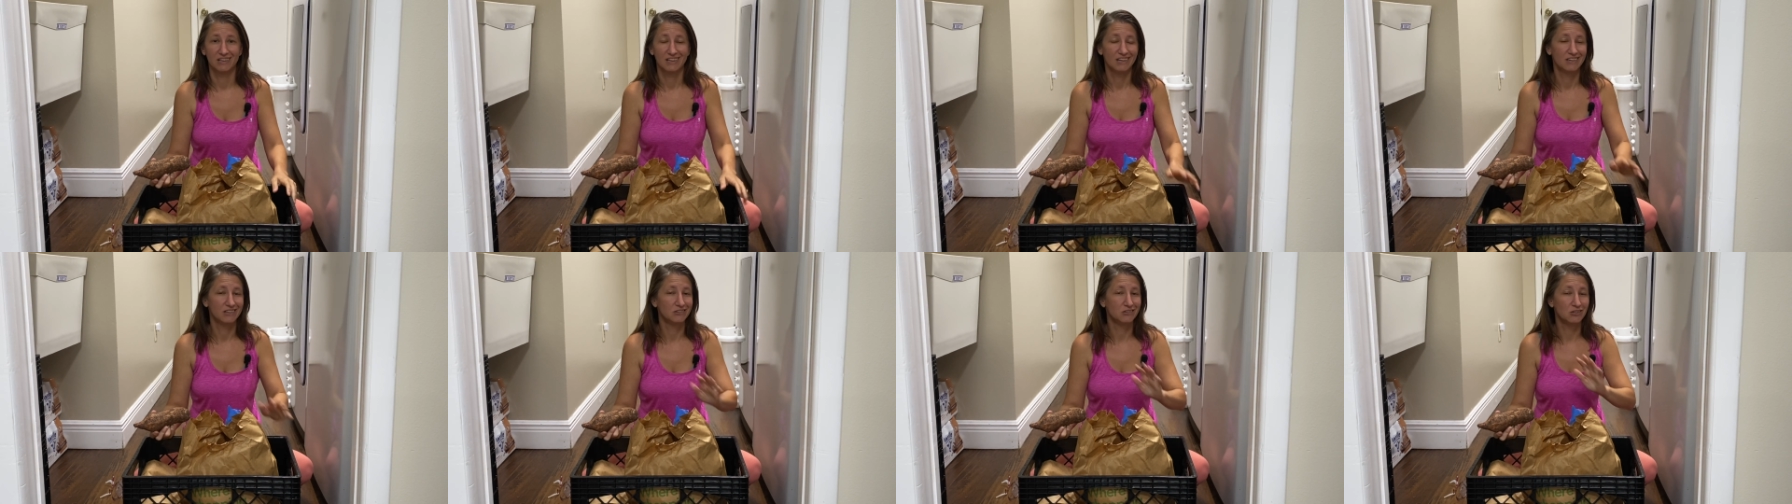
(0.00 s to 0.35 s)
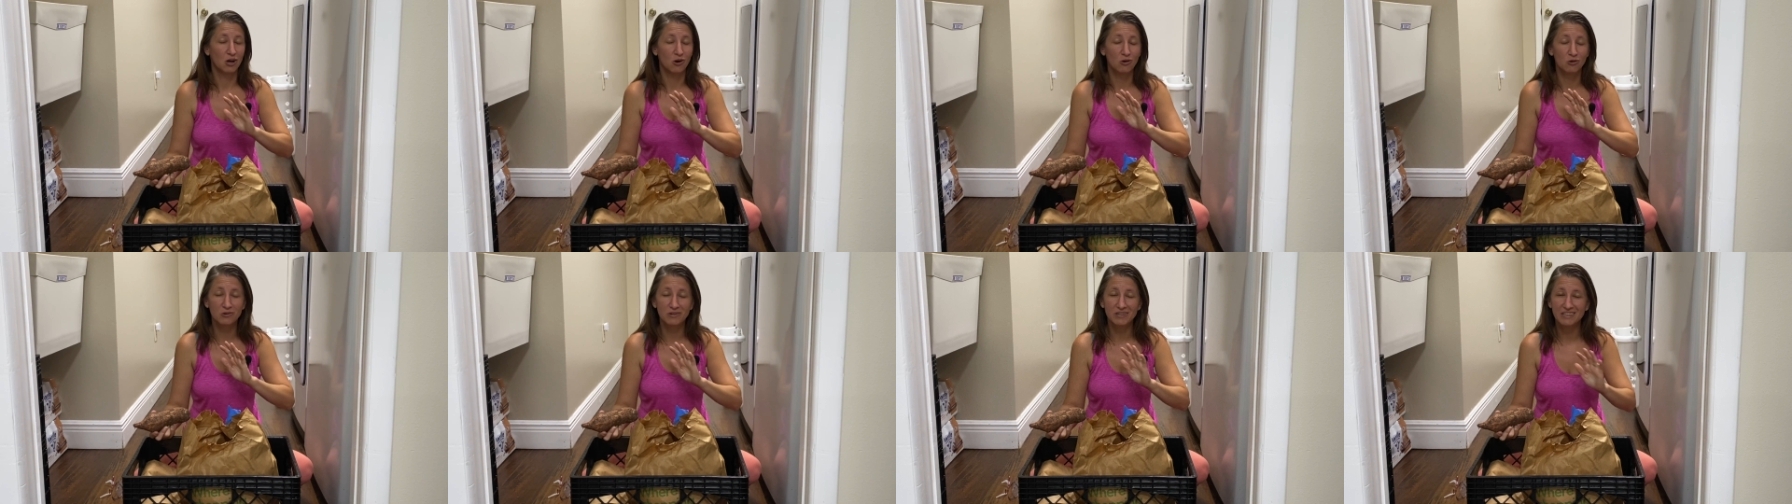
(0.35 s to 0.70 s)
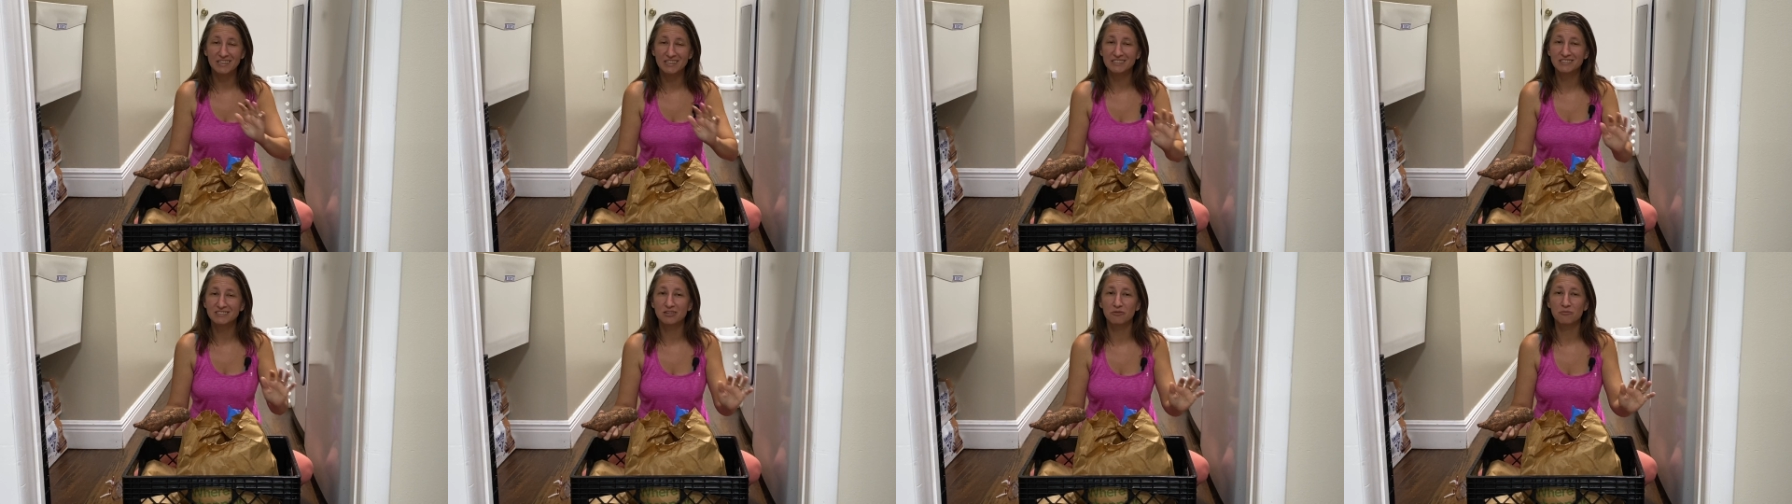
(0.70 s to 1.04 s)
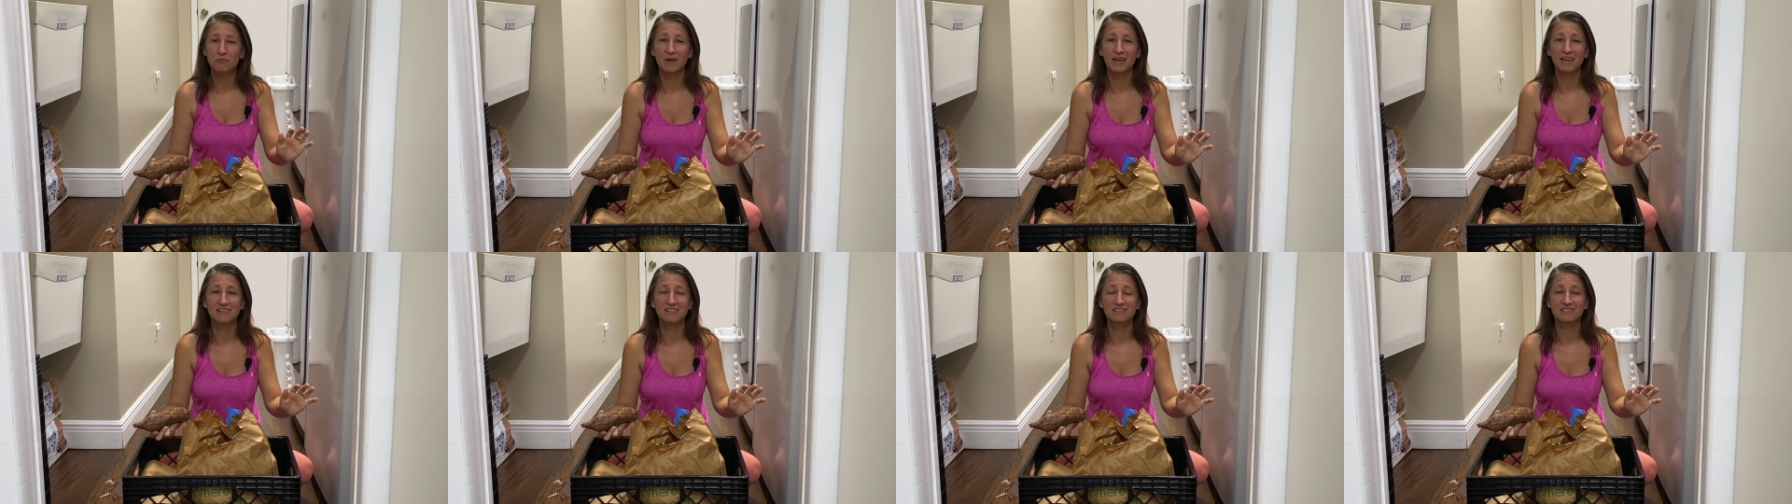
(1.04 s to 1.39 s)
No need to
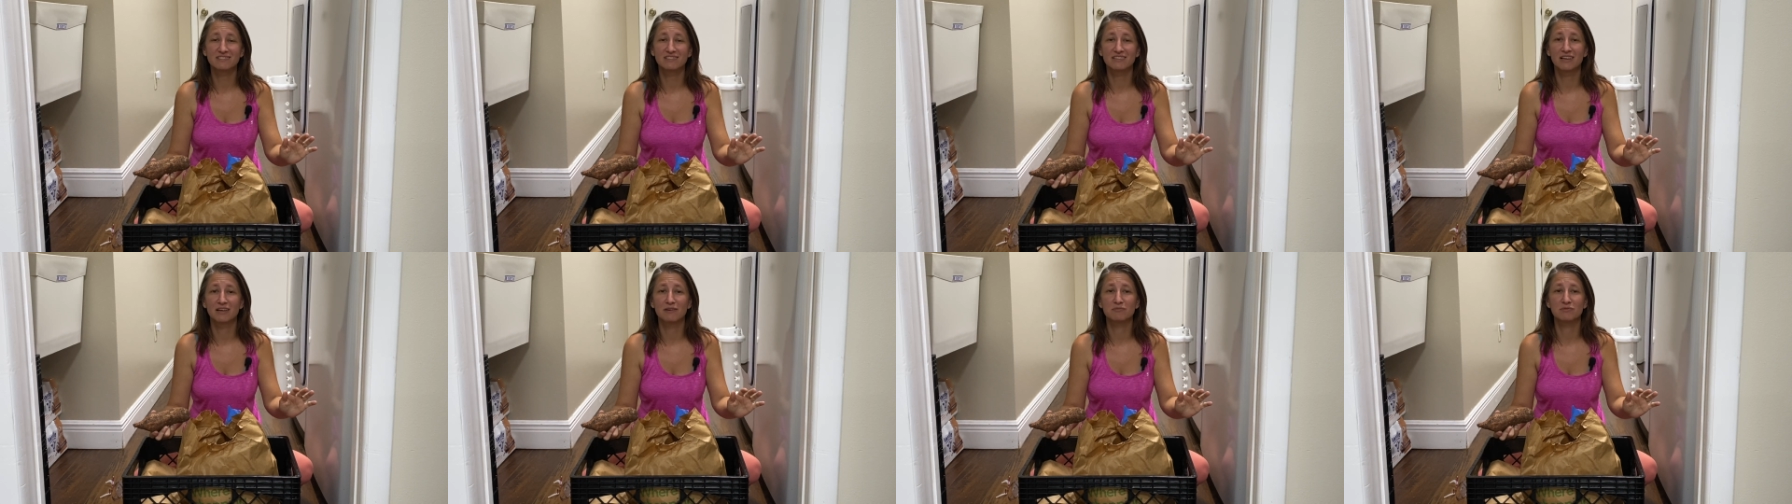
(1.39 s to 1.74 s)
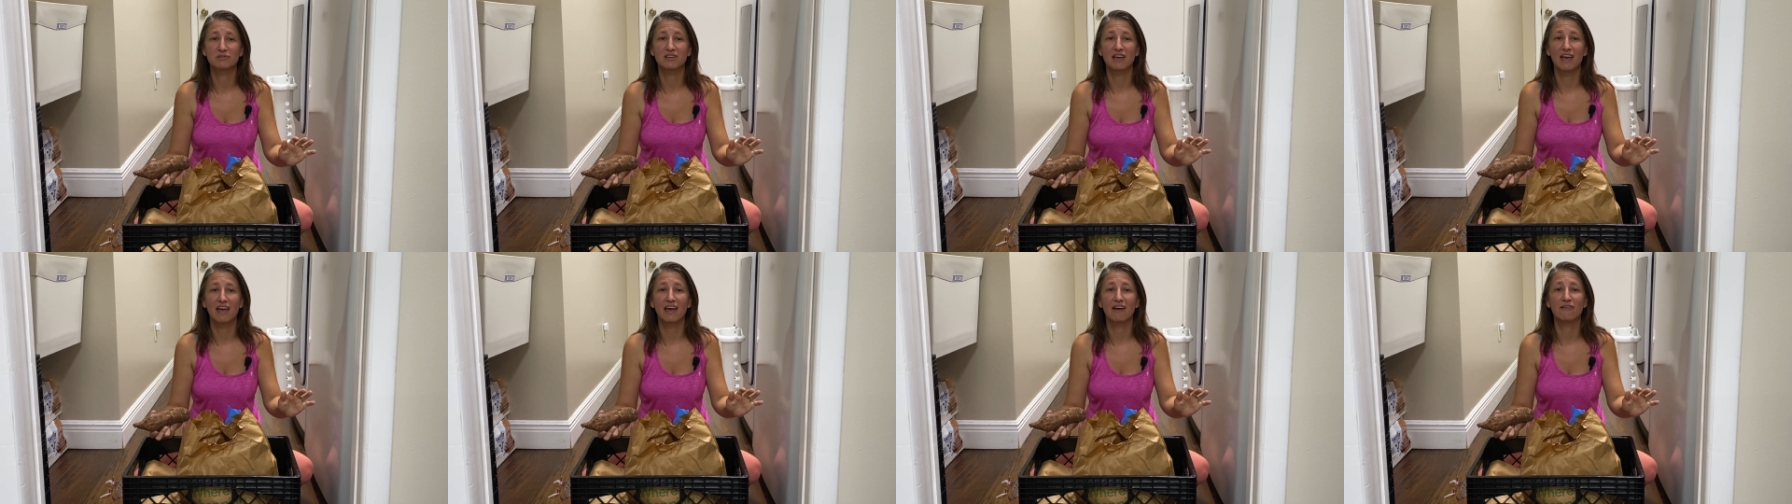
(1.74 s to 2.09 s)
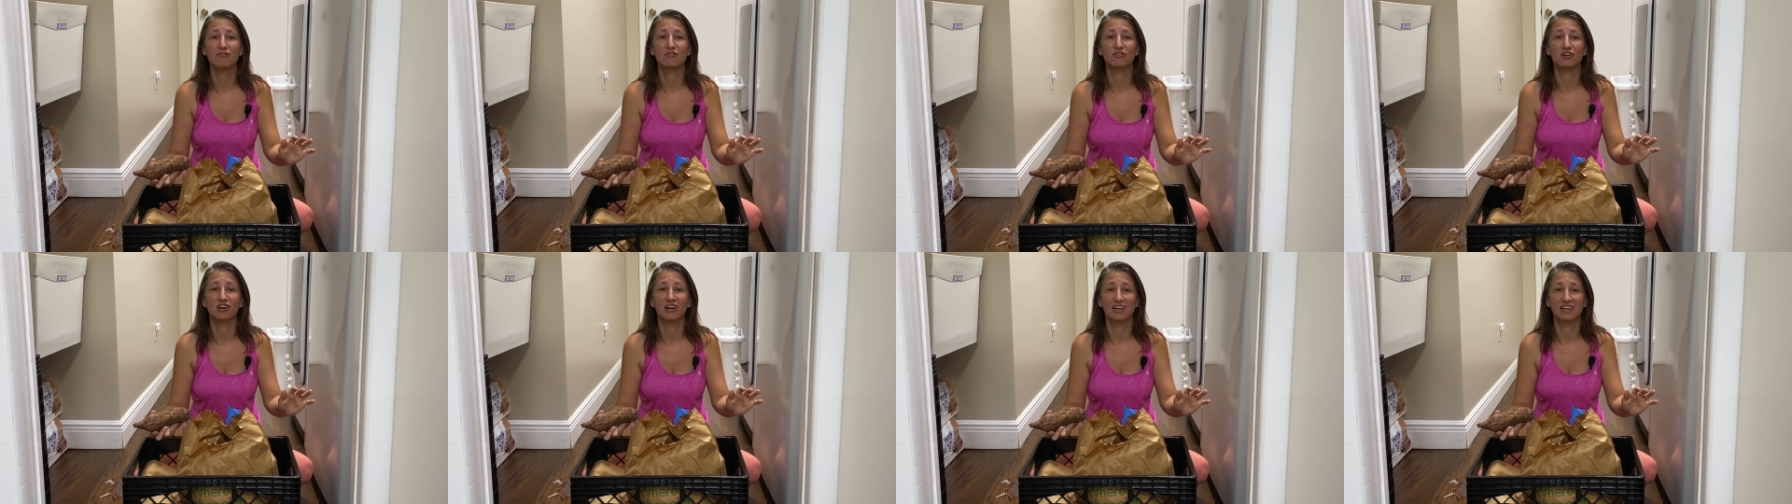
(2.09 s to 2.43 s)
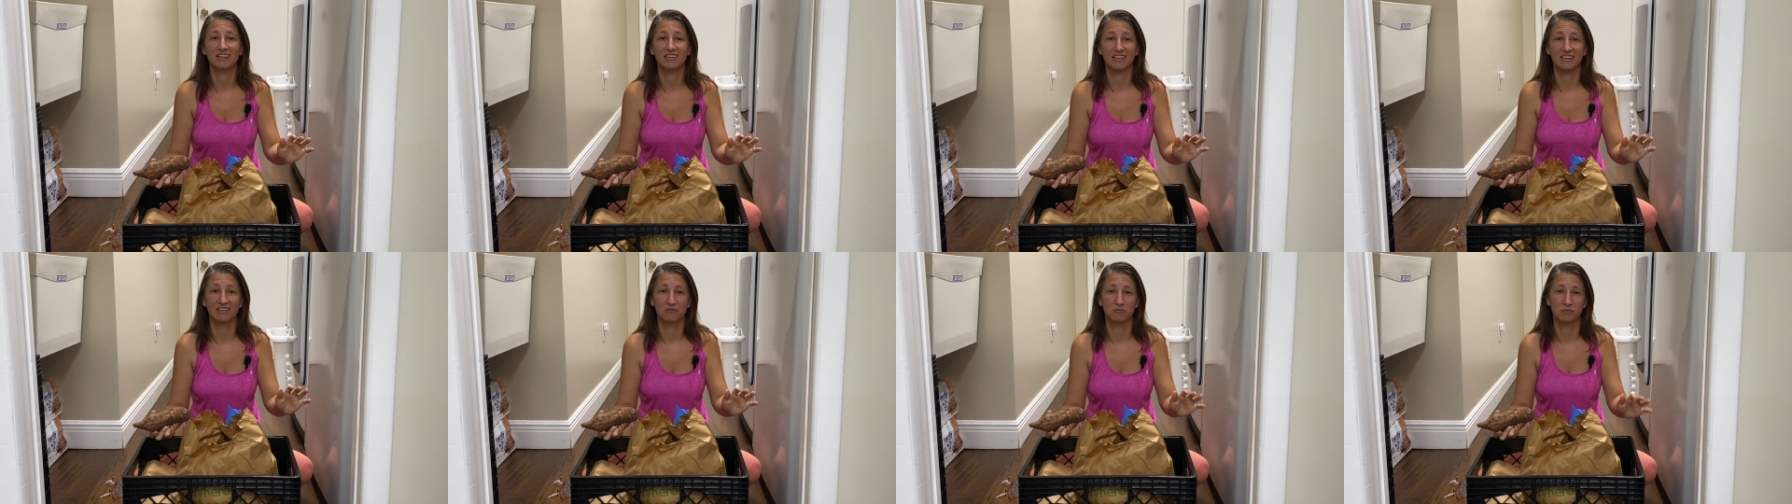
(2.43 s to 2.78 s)
make slips ever
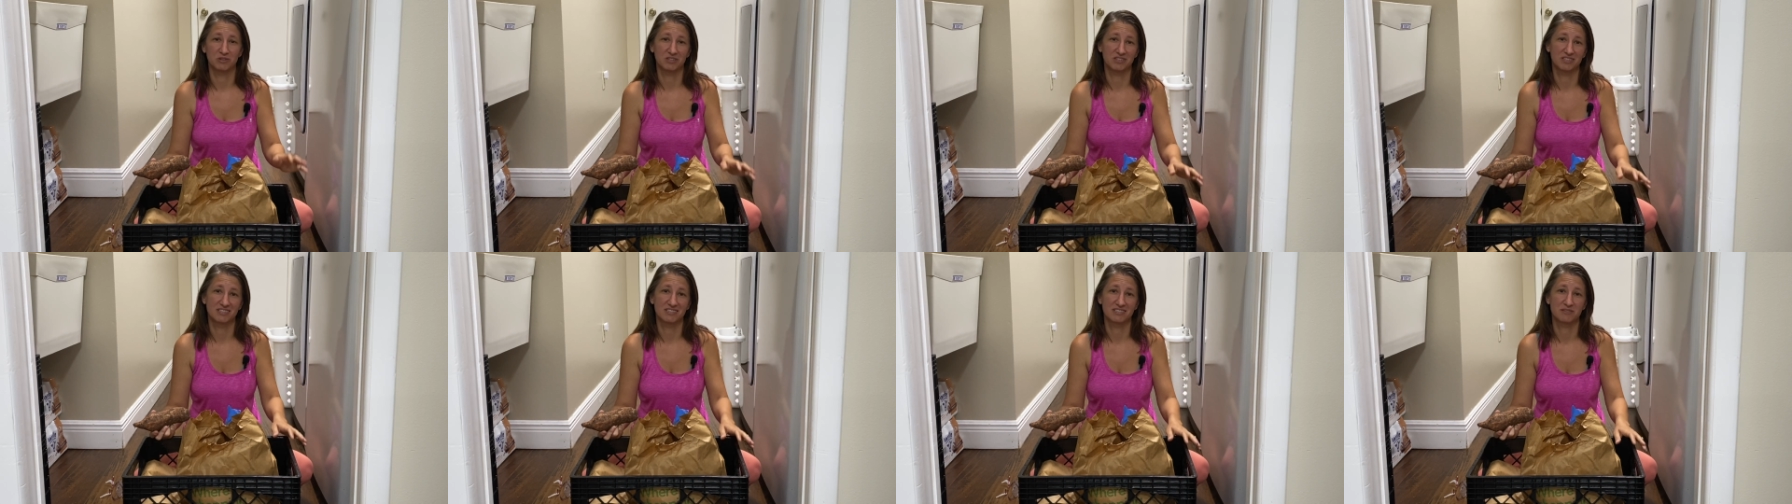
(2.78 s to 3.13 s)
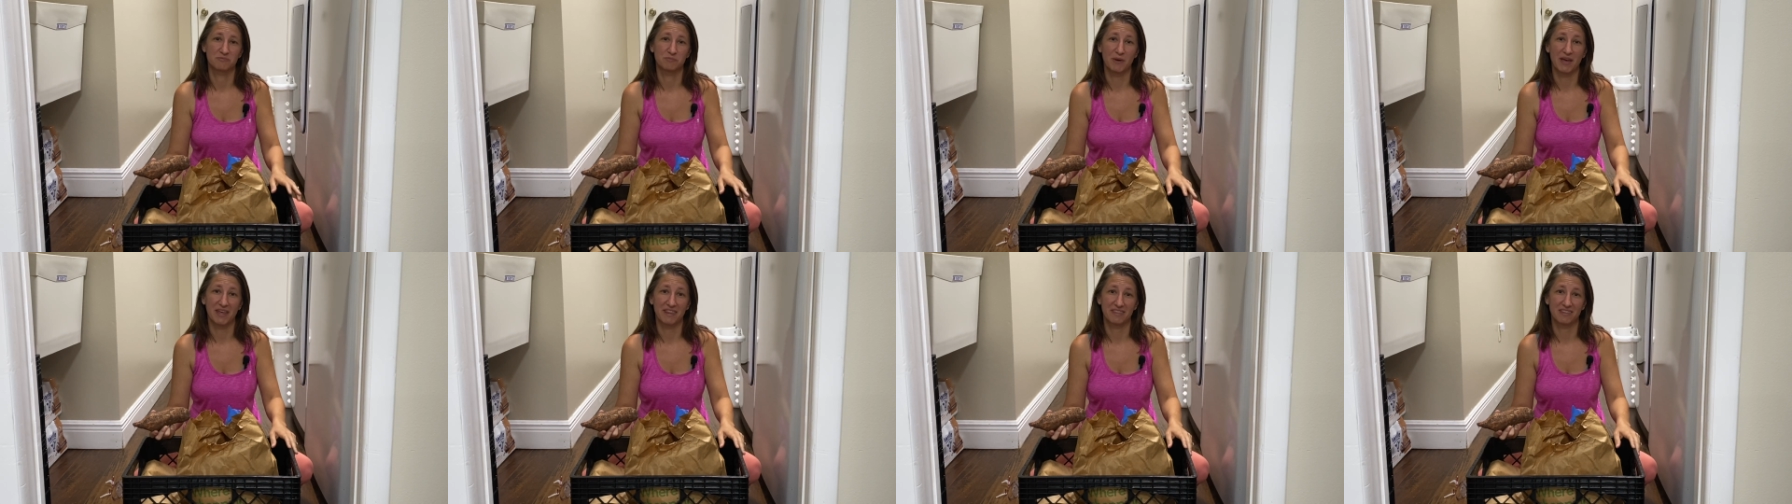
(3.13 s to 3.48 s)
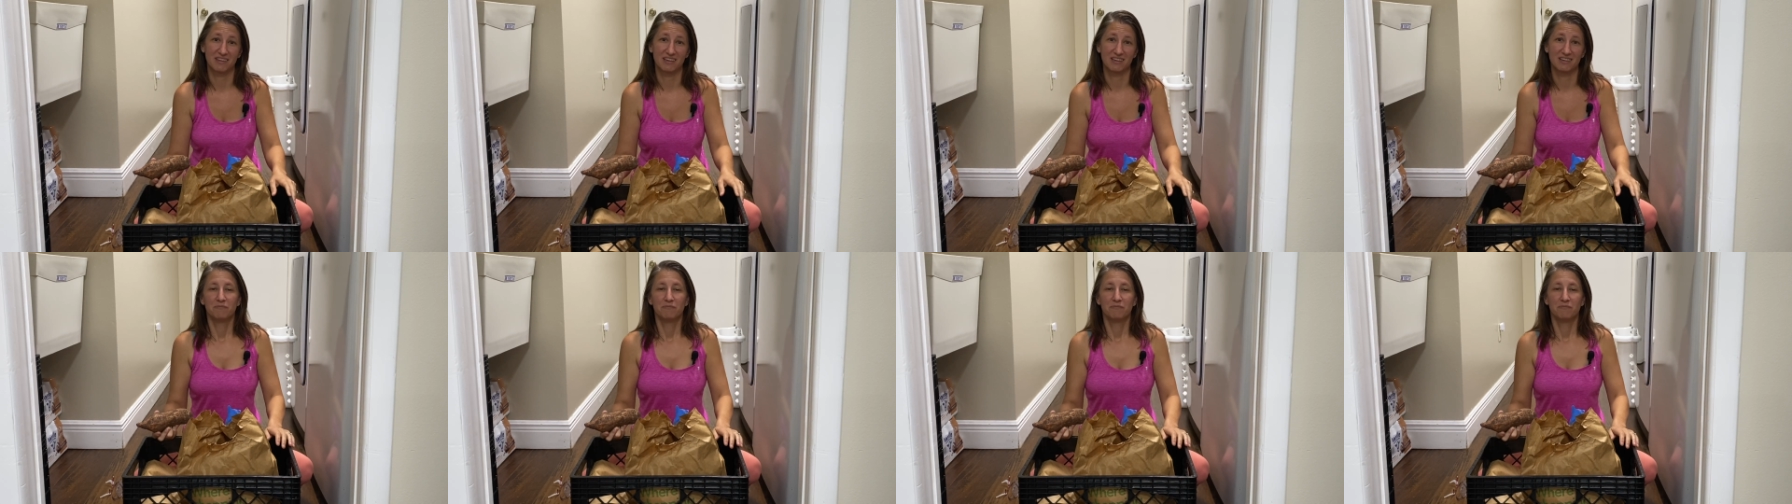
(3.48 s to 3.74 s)
again with this method.